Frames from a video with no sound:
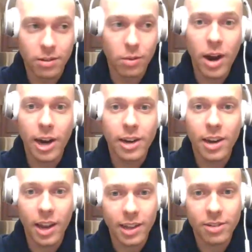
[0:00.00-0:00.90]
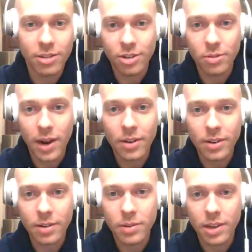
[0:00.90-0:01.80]
you're right. Like, let's get you out
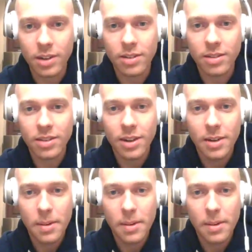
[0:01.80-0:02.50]
here because